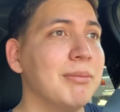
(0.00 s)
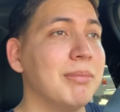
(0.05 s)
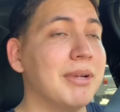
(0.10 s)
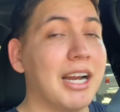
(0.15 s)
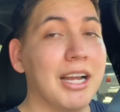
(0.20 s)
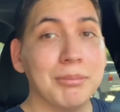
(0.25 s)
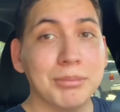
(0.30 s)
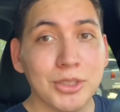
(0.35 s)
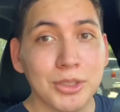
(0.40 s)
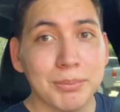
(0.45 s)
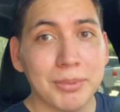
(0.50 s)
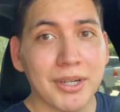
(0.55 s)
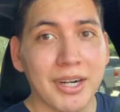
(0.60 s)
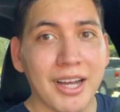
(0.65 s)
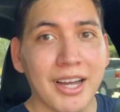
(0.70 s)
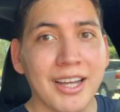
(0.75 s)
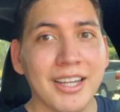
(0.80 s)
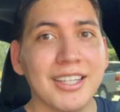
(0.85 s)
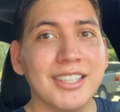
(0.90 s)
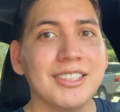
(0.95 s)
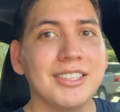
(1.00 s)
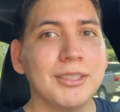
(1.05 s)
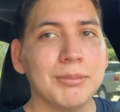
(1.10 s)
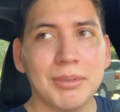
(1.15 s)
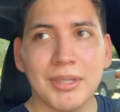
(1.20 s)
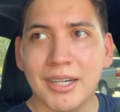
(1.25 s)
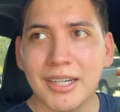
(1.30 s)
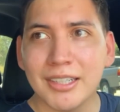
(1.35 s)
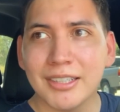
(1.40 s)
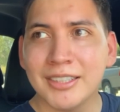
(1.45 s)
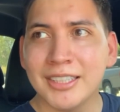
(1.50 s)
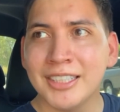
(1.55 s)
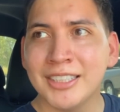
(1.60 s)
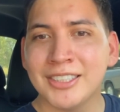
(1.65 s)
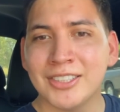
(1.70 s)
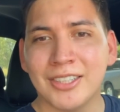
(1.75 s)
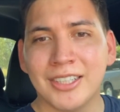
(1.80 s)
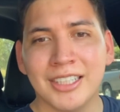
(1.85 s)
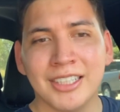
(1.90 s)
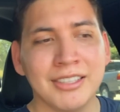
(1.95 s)
But I'm super hot, super hungry.
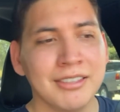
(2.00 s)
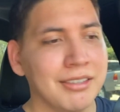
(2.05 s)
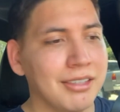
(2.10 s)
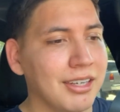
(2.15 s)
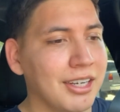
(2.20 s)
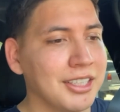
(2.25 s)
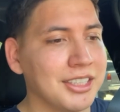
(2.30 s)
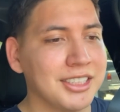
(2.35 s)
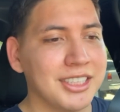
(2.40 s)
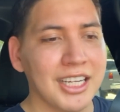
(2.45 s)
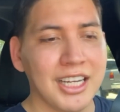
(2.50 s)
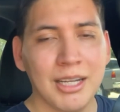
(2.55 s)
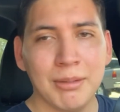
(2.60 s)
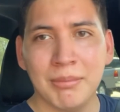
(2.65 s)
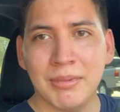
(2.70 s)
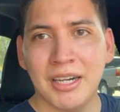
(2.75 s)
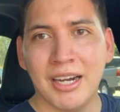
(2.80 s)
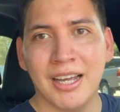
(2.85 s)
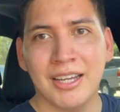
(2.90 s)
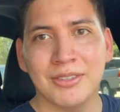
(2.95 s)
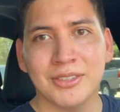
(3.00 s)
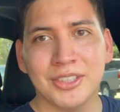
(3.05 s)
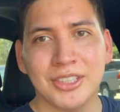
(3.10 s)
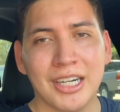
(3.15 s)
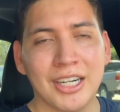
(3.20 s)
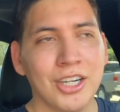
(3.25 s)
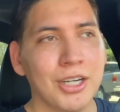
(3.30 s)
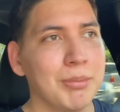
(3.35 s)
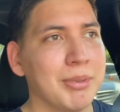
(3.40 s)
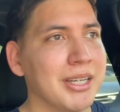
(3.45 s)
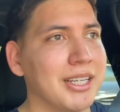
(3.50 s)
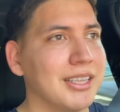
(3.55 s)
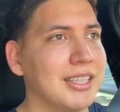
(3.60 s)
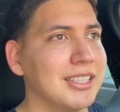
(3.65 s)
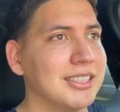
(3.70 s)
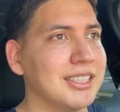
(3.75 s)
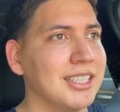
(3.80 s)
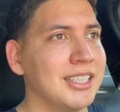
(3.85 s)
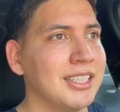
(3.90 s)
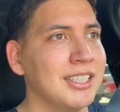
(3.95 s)
It's already lunchtime, and I was trying to hurry up and get
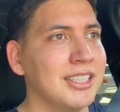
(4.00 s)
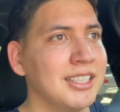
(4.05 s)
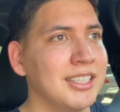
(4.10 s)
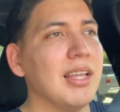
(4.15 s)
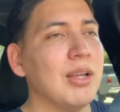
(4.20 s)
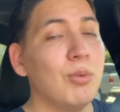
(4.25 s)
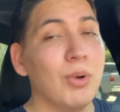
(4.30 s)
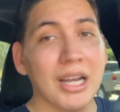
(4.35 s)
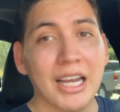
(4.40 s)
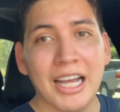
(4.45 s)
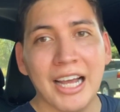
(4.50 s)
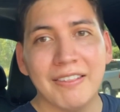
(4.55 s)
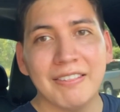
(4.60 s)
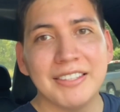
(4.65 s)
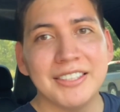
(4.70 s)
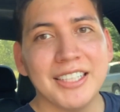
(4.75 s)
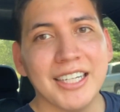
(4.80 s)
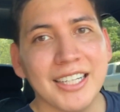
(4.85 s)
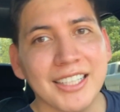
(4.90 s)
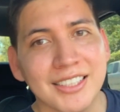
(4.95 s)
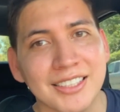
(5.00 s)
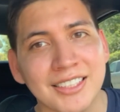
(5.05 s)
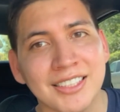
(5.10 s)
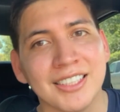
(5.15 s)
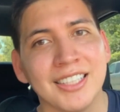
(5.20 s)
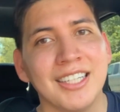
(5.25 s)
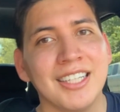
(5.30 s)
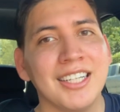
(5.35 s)
this done while I had the chance.